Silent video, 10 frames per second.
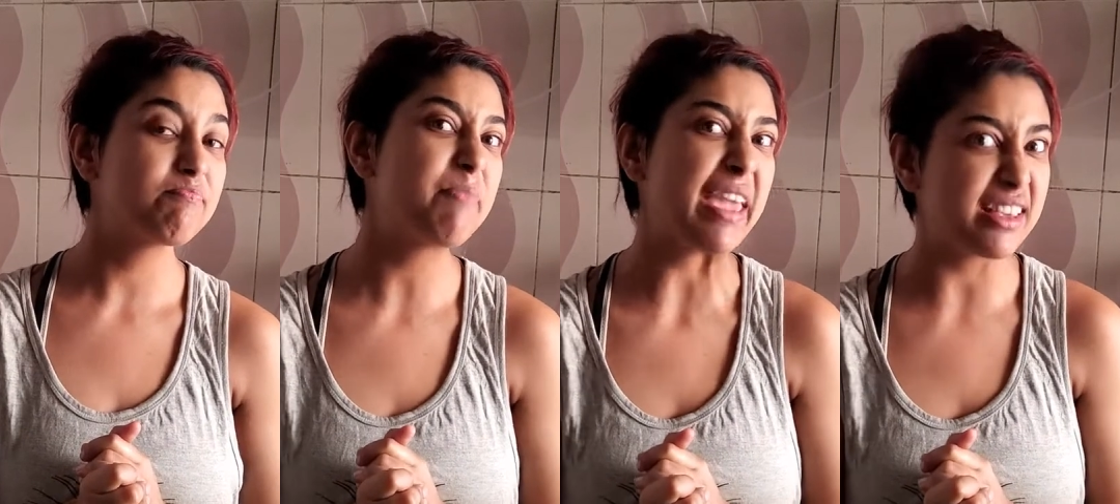
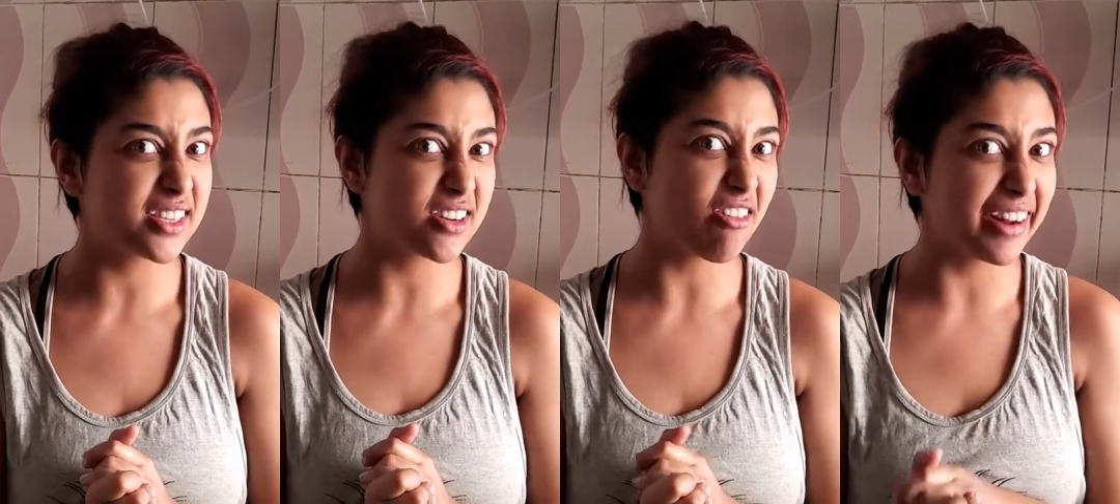
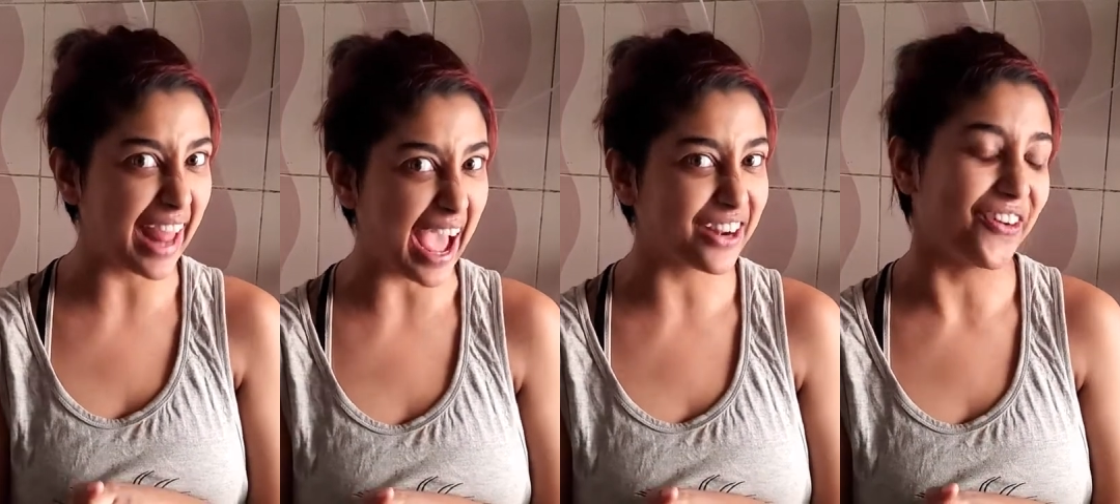paste or an
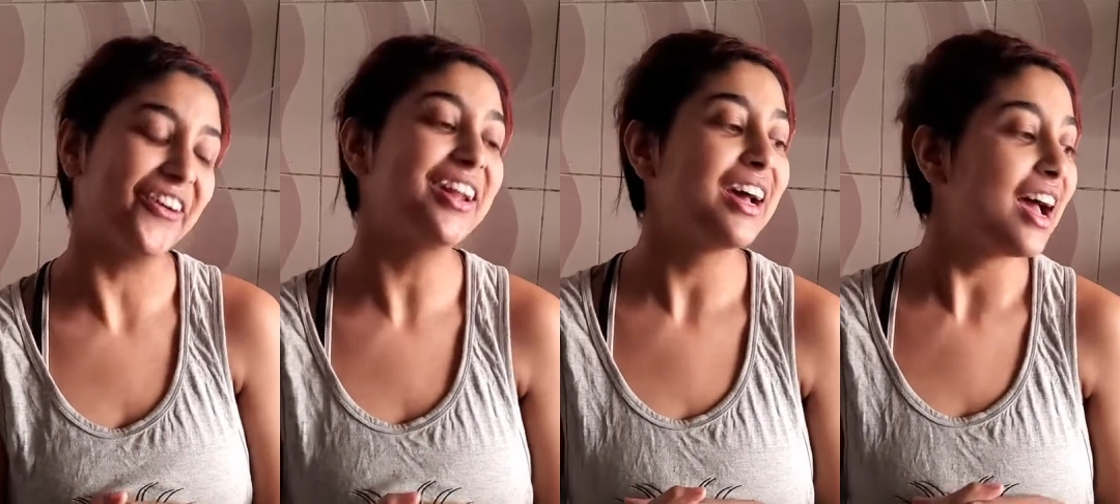
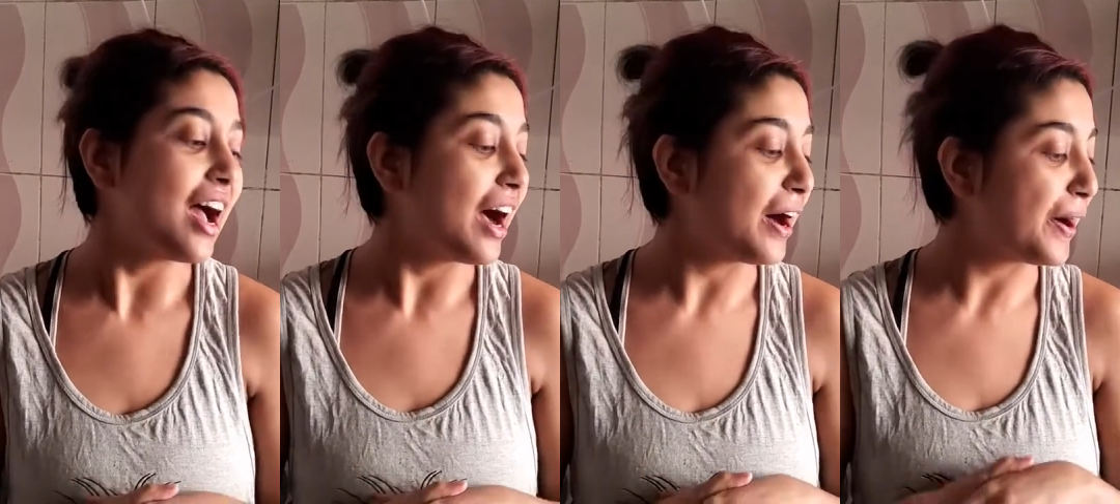add-on,
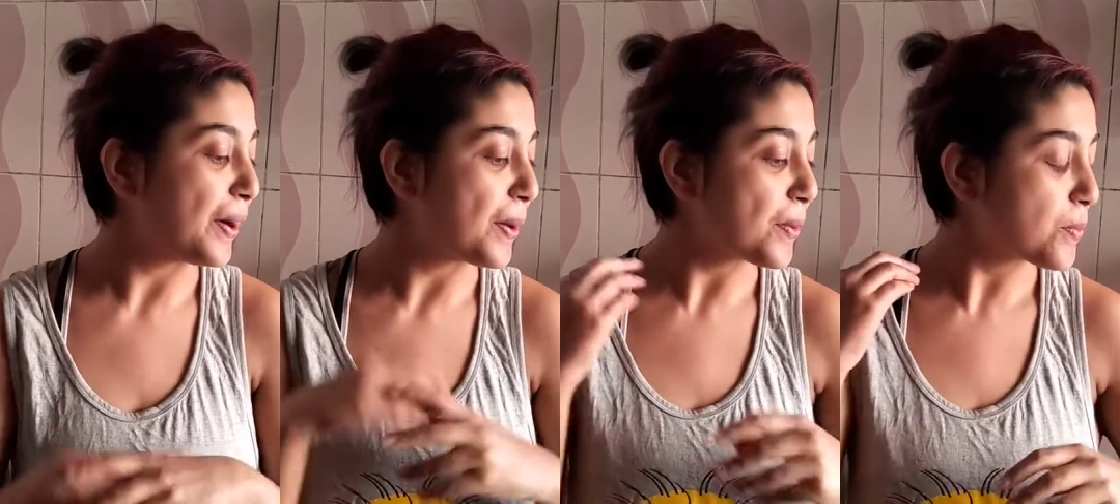
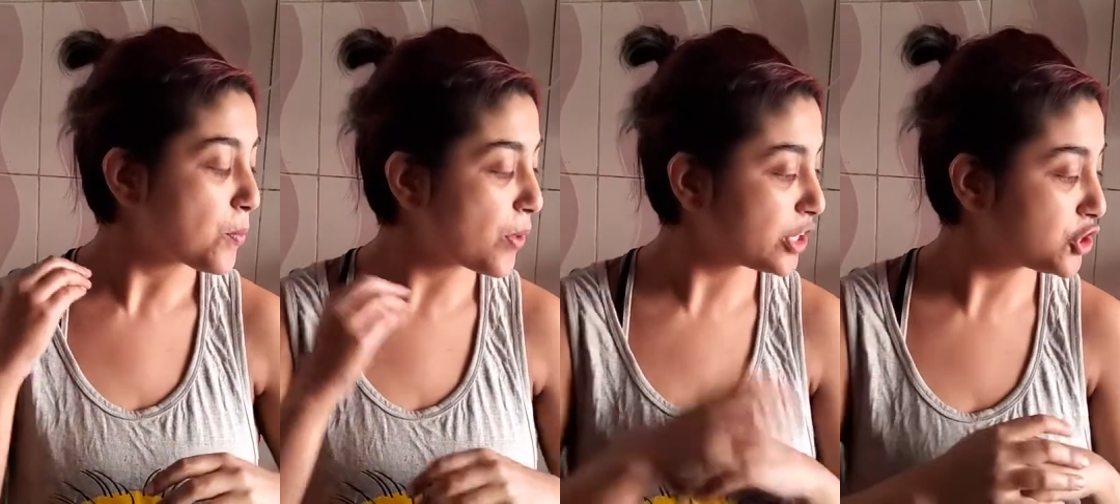
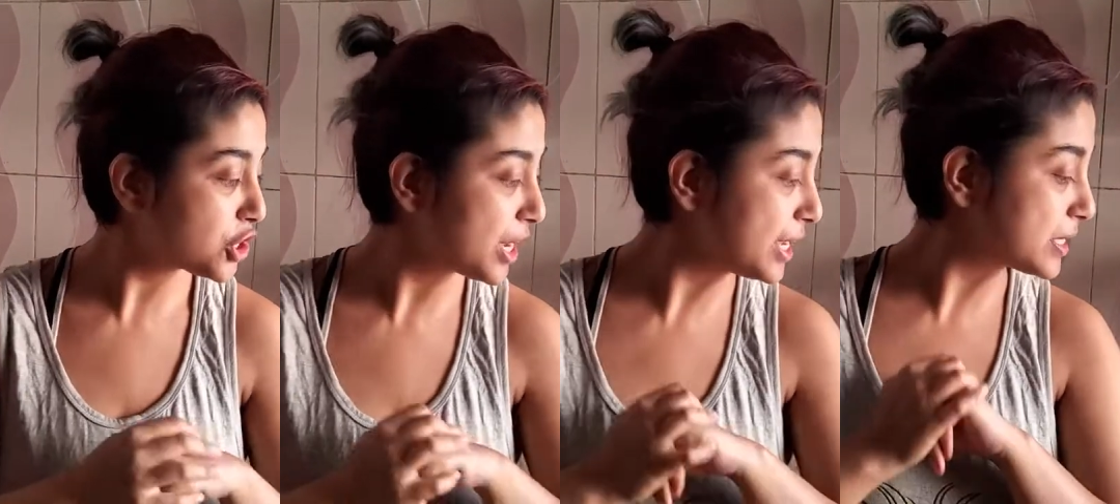
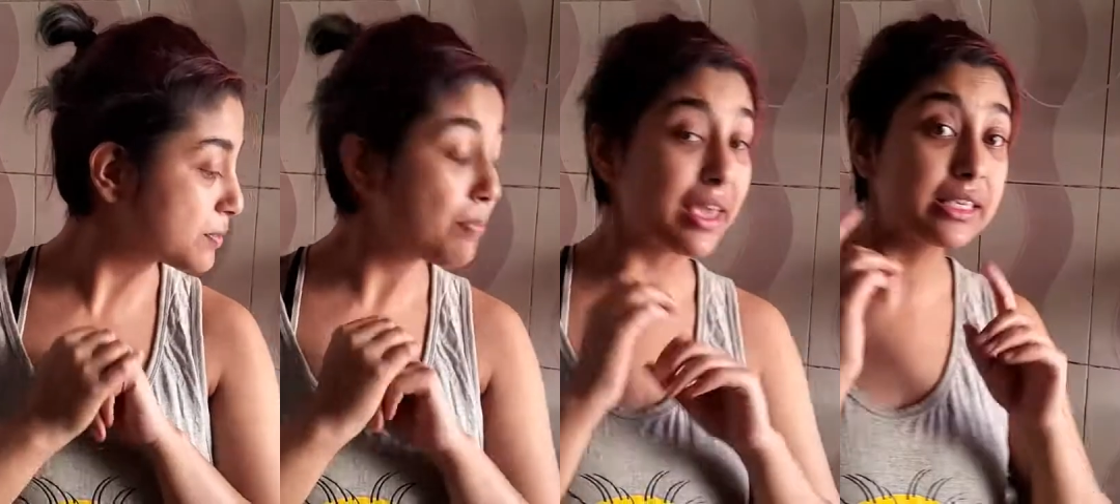which
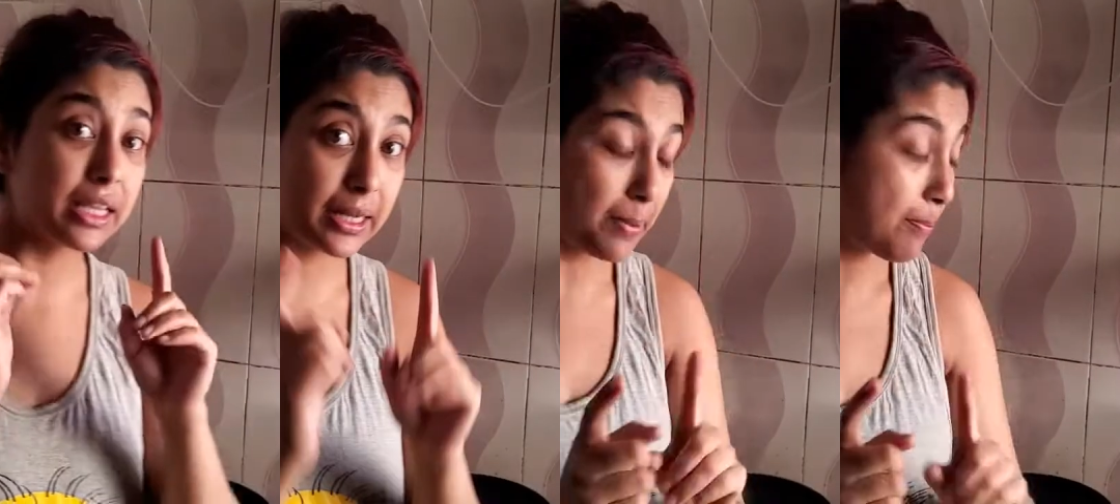is basically